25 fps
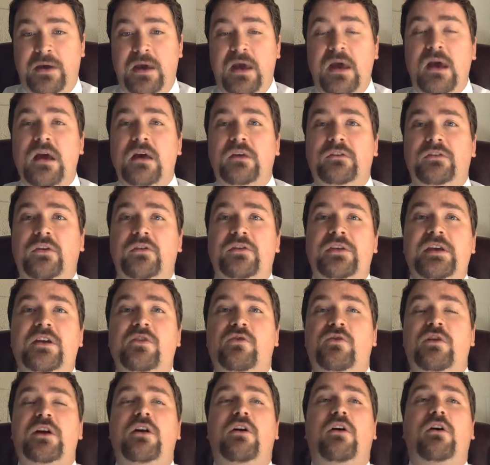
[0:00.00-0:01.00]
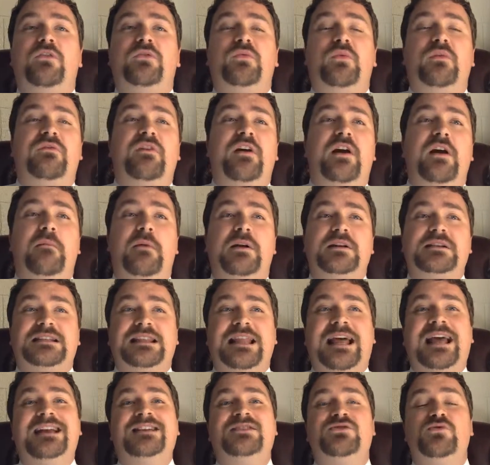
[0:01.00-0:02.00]
So the Creoles would very much
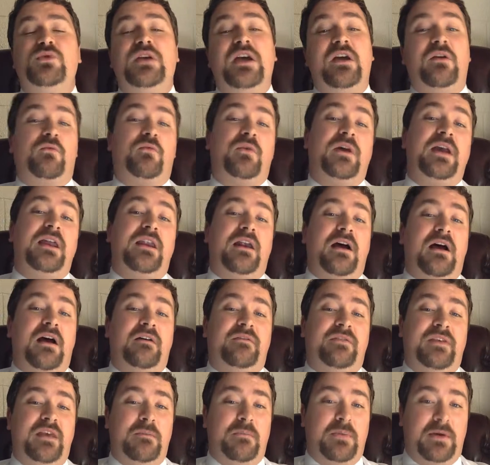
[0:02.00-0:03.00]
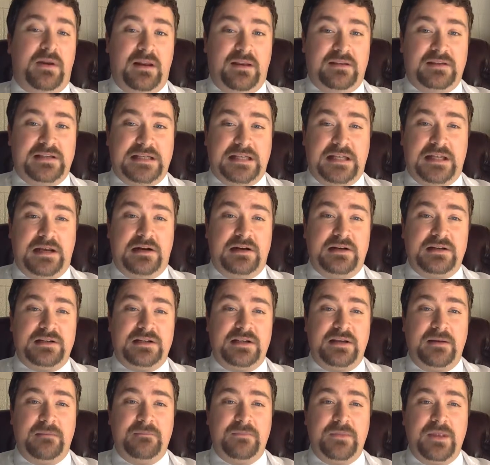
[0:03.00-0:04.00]
like to get rid of the Peninsulars.